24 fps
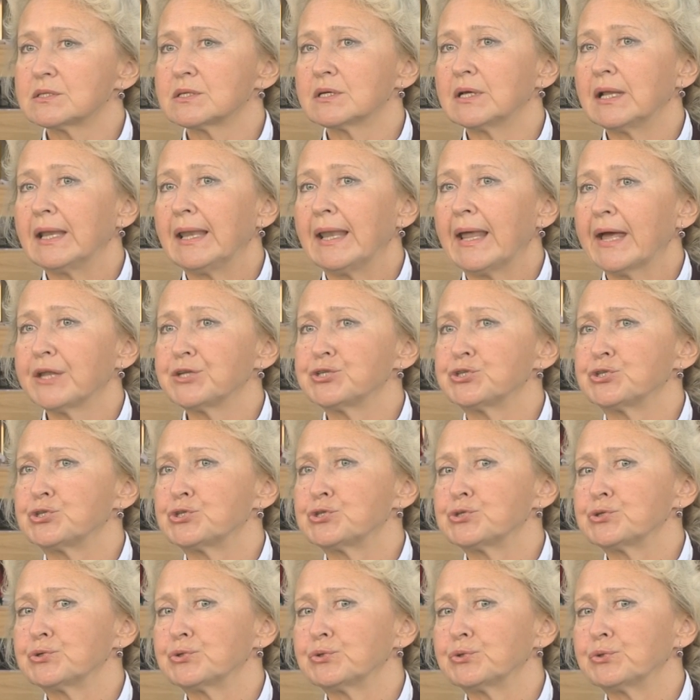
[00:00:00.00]
led
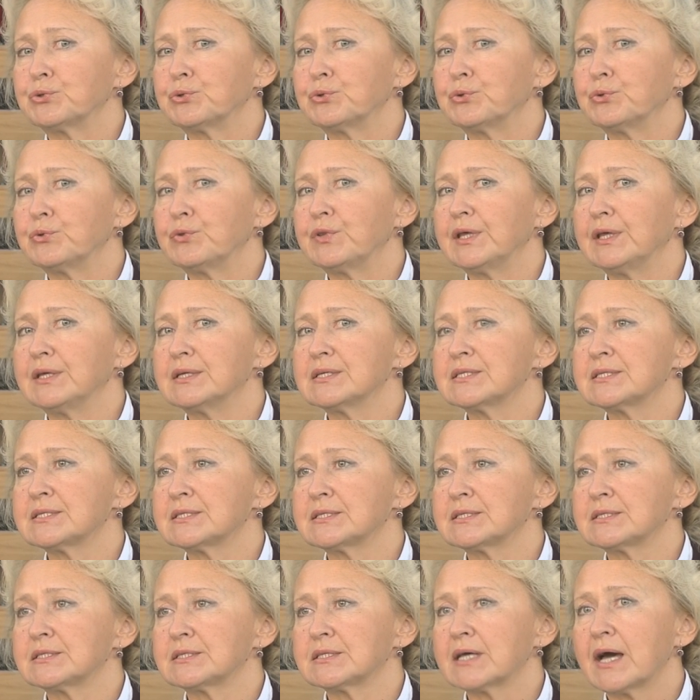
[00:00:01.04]
to the
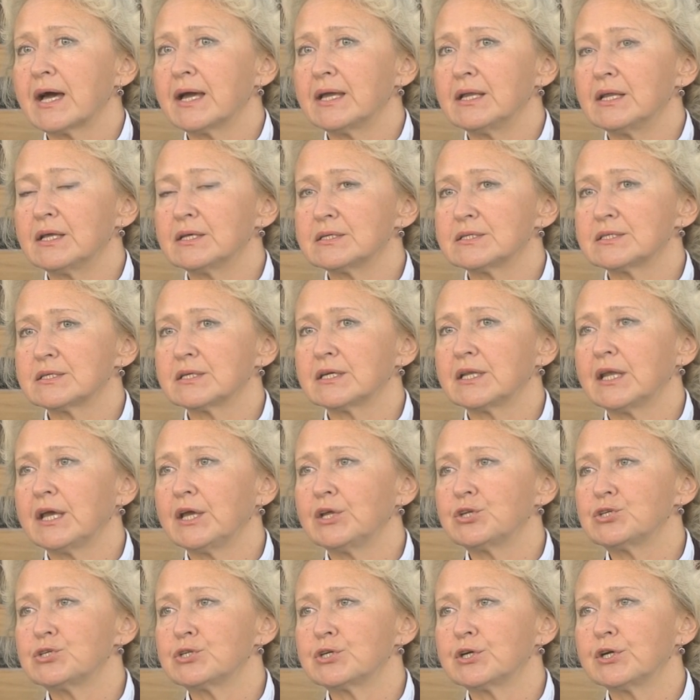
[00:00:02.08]

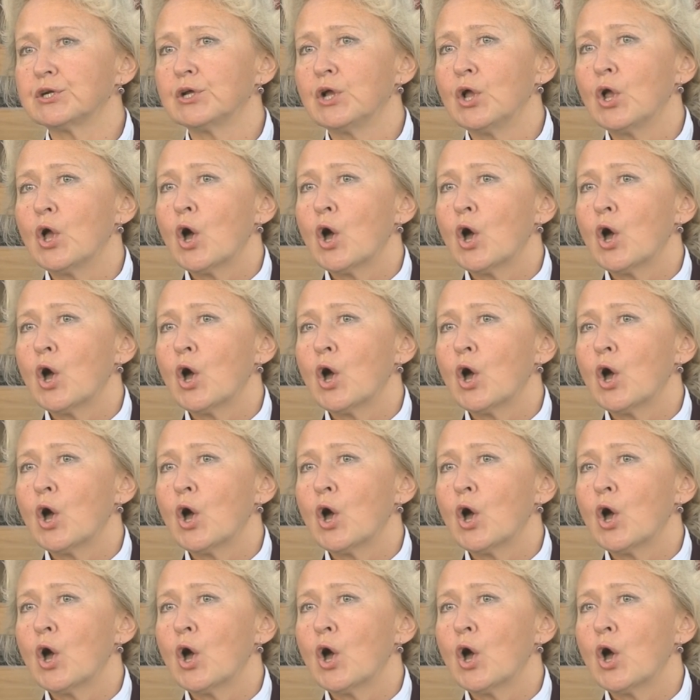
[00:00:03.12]
signature